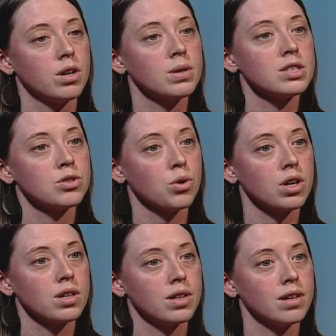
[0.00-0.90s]

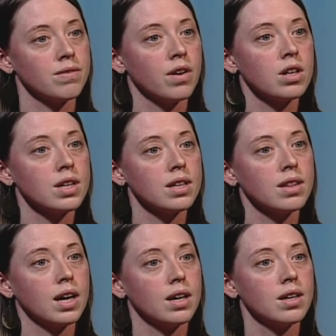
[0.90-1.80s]
historically fallen in
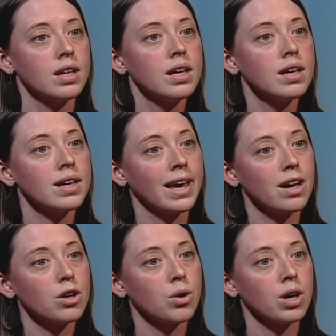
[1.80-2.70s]
that
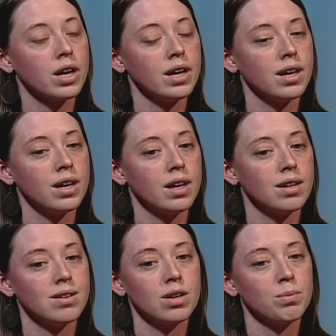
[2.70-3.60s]
category,
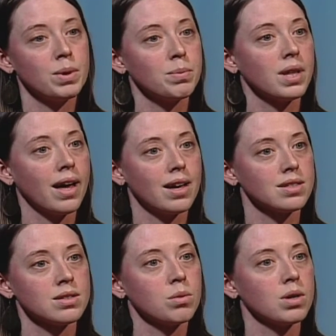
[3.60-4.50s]
and people
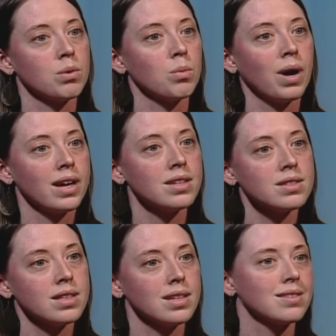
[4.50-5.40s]
ask, well, why
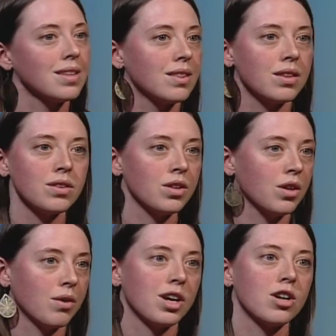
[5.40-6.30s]
is this? And
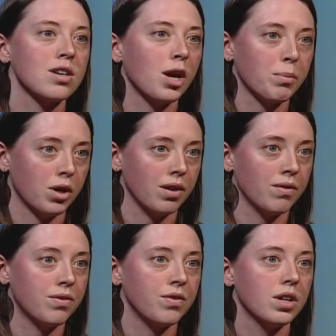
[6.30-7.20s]
there are a number
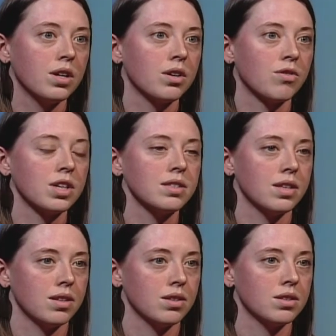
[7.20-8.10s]
of
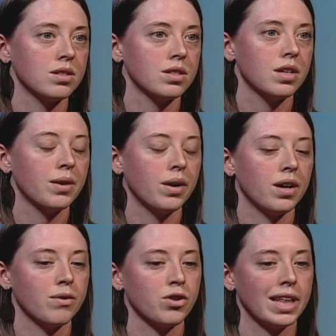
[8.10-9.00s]
reasons
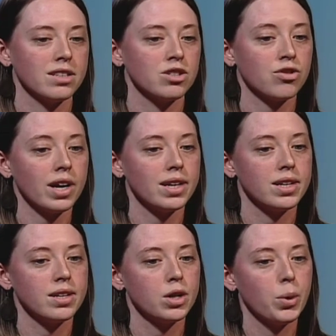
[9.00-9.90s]
for that trend.